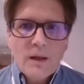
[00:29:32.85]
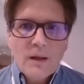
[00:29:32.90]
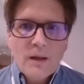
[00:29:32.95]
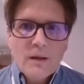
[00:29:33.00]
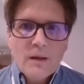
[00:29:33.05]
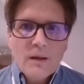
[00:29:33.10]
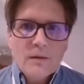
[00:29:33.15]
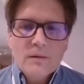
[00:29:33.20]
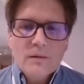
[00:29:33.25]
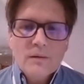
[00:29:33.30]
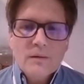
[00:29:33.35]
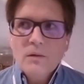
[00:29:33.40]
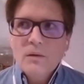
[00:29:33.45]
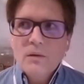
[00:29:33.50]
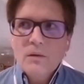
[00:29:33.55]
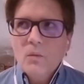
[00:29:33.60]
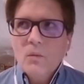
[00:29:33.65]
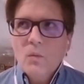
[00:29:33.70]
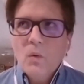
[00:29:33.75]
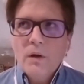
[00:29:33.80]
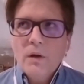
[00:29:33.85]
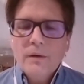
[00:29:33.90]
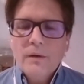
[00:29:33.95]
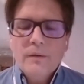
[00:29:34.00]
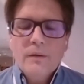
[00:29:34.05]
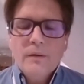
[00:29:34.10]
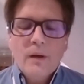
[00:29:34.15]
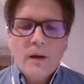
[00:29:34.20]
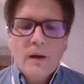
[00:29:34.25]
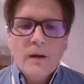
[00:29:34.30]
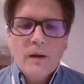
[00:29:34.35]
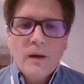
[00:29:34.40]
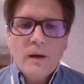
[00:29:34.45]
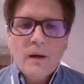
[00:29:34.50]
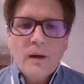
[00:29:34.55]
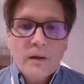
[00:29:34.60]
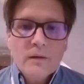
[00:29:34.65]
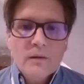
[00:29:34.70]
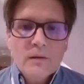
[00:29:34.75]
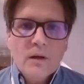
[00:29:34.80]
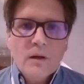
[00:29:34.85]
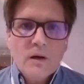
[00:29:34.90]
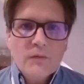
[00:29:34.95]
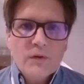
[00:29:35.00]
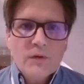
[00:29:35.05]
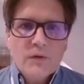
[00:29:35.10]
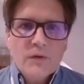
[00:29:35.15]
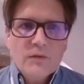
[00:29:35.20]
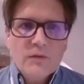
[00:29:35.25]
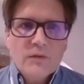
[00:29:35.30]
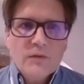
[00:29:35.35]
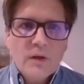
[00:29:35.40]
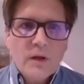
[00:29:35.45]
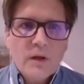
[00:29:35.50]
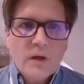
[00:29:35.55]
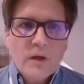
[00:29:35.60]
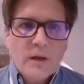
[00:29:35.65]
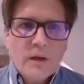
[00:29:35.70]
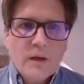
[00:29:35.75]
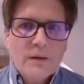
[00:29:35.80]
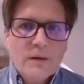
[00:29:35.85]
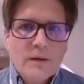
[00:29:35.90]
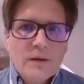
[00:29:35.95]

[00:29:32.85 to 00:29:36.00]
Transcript: And what I love is that